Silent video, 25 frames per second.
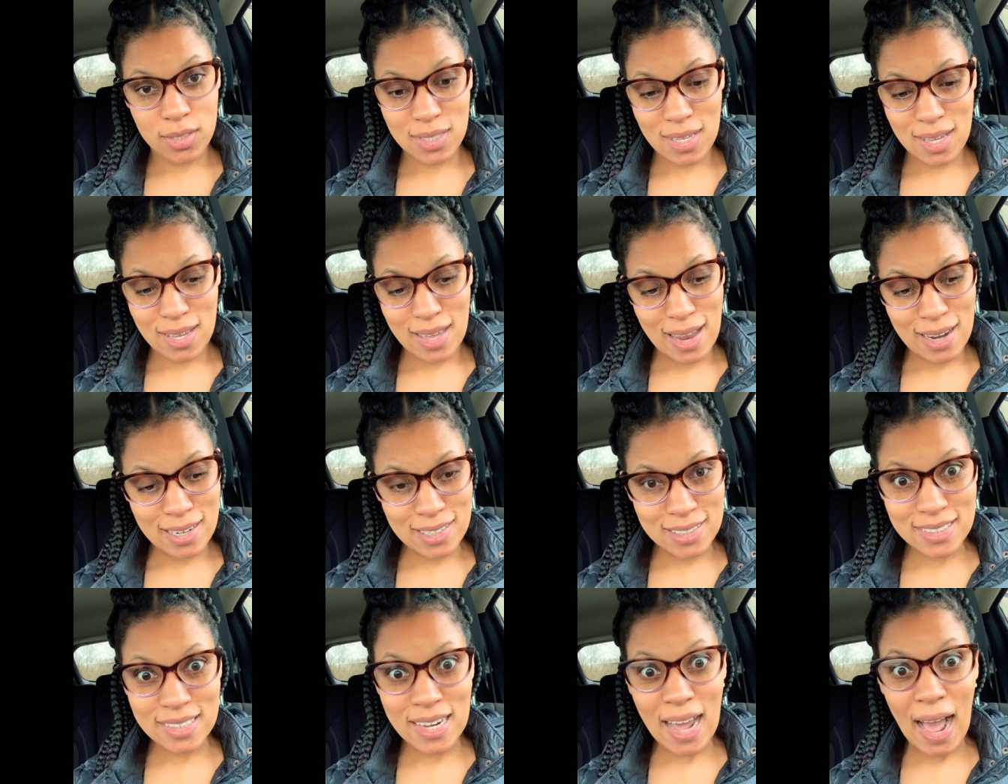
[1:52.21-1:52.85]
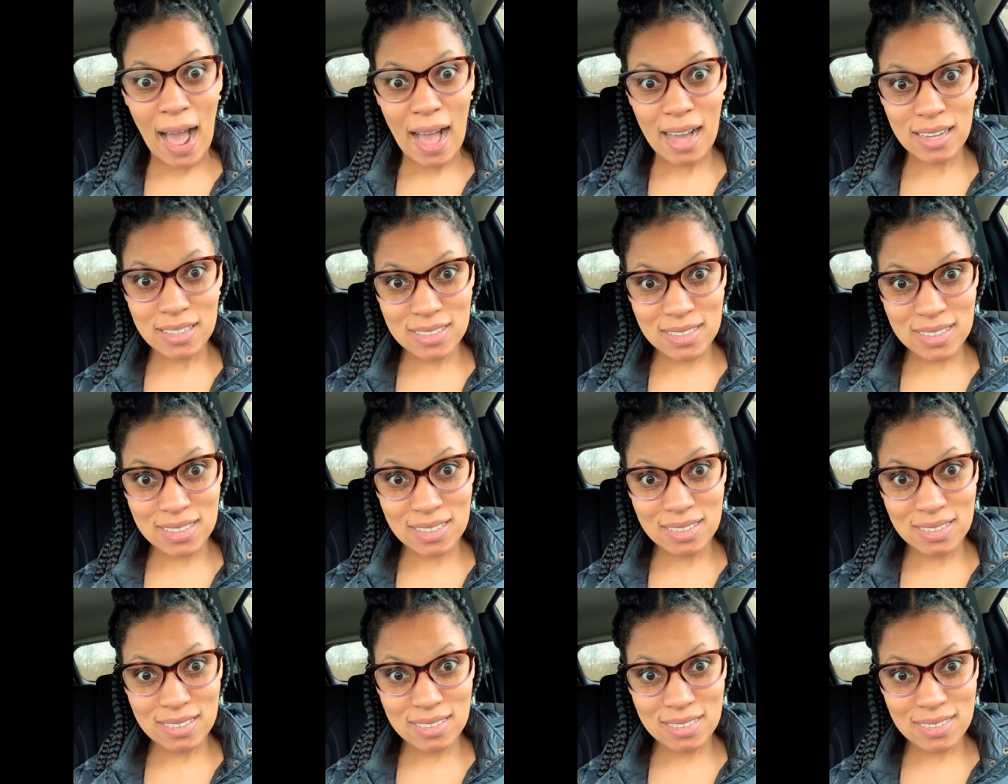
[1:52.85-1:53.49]
I got
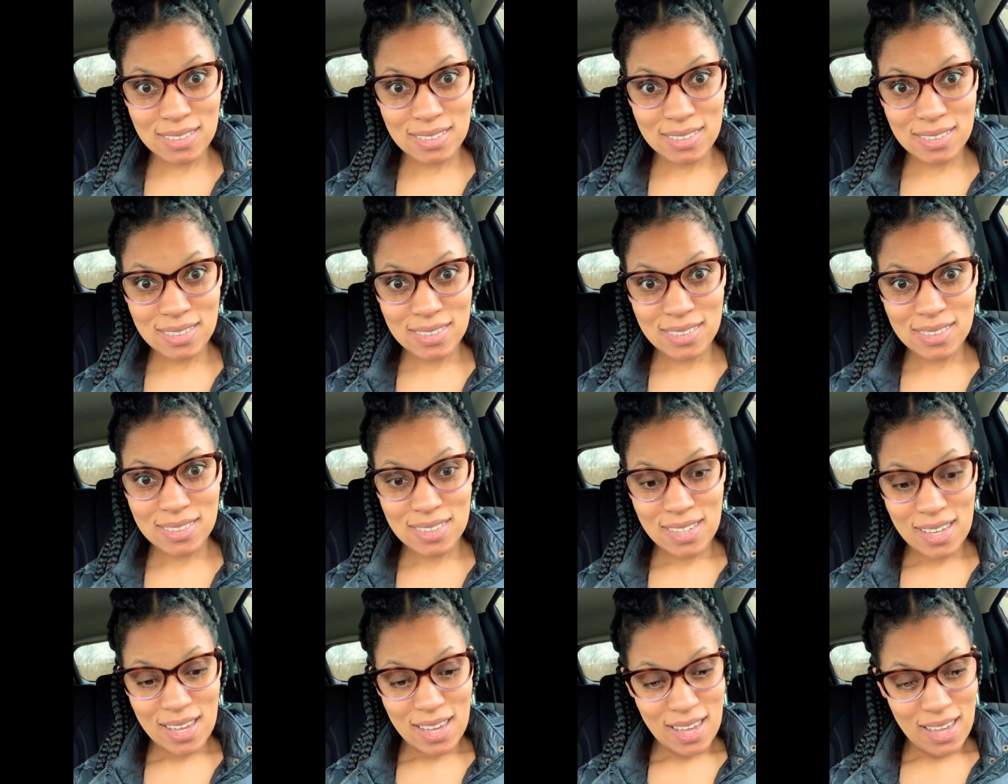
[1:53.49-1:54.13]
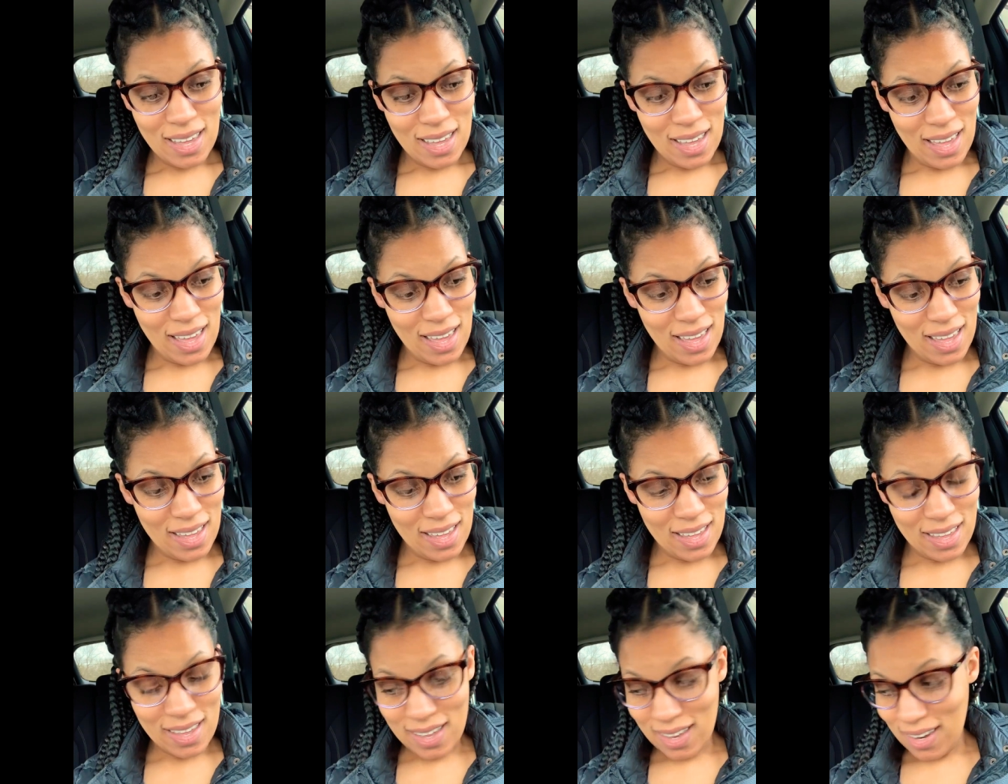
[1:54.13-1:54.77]
doctors
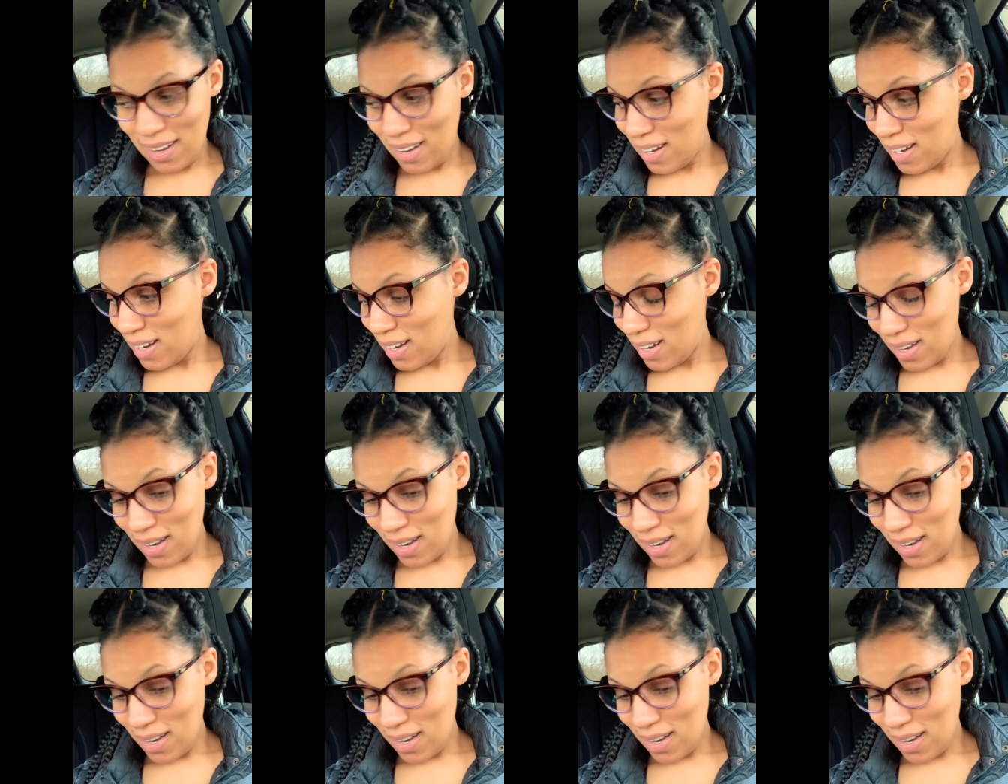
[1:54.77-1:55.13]
and